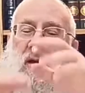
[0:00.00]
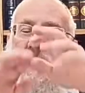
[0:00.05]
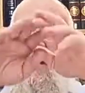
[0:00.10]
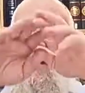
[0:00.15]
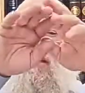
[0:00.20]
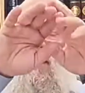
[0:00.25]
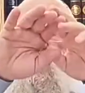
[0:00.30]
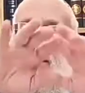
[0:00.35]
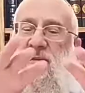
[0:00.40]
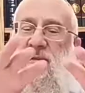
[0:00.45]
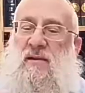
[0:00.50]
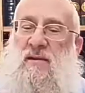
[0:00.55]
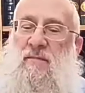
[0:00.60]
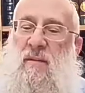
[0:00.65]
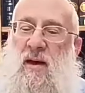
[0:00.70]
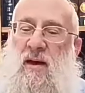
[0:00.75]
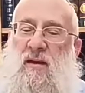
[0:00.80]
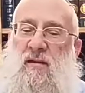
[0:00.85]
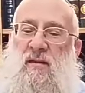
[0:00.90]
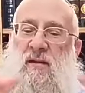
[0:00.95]
And then it's
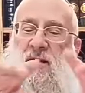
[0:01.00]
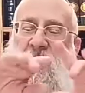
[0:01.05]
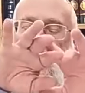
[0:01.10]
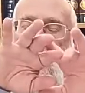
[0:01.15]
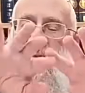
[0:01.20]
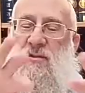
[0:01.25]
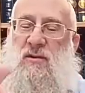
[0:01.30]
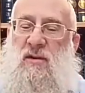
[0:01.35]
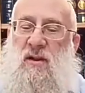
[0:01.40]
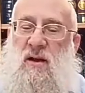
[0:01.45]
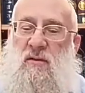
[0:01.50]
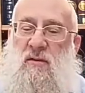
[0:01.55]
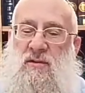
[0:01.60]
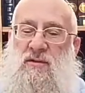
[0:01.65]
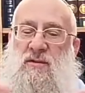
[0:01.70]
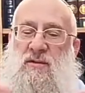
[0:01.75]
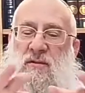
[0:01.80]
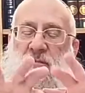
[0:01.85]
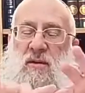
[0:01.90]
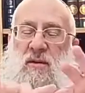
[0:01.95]
disbanded. The energy now
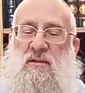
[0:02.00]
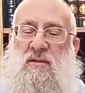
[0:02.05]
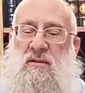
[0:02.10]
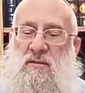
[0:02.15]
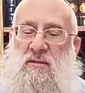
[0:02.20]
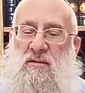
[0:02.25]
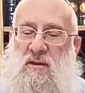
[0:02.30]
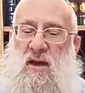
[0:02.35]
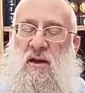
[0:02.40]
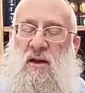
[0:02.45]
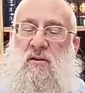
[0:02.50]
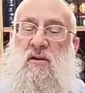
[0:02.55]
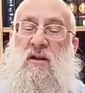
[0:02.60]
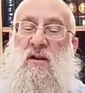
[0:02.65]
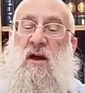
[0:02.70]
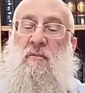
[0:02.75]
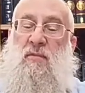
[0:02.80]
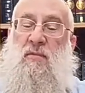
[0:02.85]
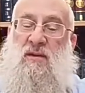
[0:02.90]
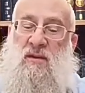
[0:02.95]
dissipates and is scattered.
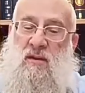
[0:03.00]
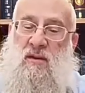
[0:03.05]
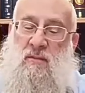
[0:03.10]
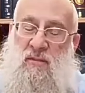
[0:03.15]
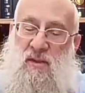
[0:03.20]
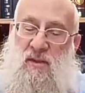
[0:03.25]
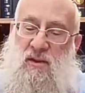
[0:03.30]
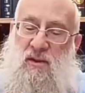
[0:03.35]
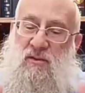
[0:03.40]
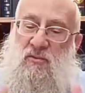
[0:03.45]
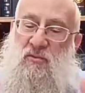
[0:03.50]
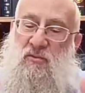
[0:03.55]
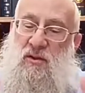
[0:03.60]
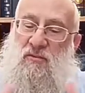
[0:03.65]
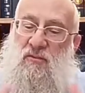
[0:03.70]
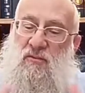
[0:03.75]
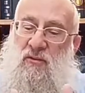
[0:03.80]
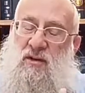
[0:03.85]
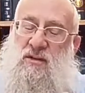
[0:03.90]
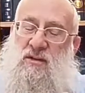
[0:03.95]
Now, but the ability to
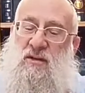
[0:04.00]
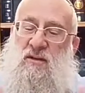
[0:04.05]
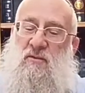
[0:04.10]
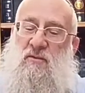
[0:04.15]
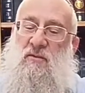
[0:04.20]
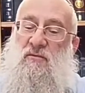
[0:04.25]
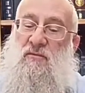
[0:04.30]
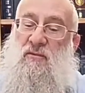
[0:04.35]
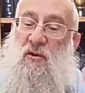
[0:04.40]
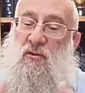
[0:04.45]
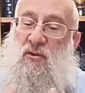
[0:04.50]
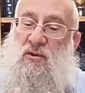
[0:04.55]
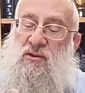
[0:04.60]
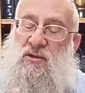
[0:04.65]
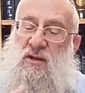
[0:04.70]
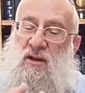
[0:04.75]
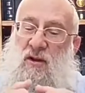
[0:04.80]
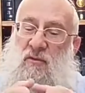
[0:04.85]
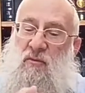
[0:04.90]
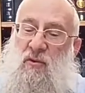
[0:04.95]
refreeze it, to refocus
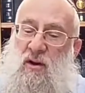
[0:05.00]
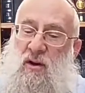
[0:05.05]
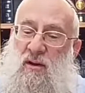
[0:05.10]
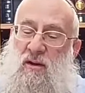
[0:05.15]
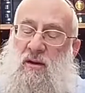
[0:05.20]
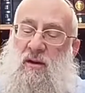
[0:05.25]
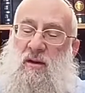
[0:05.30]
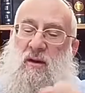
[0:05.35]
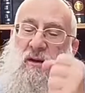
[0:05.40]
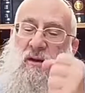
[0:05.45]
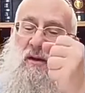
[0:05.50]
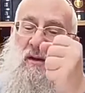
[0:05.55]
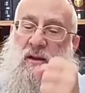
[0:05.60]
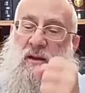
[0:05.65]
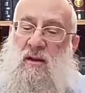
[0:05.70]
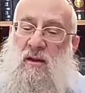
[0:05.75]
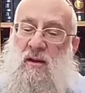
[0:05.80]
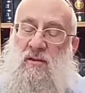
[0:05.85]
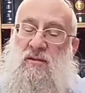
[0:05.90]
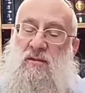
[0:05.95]
it on one,
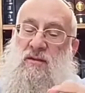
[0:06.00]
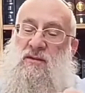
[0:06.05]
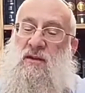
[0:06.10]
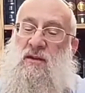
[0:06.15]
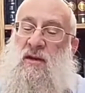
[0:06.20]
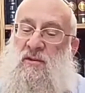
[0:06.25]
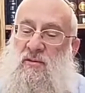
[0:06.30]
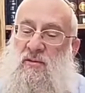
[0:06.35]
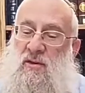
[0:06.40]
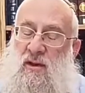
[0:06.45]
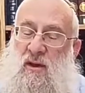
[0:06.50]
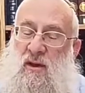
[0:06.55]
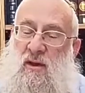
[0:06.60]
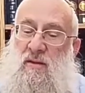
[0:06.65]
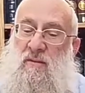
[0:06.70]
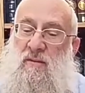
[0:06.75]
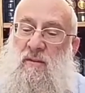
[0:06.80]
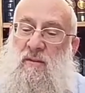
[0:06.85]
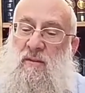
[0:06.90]
into the Sanhedrin again.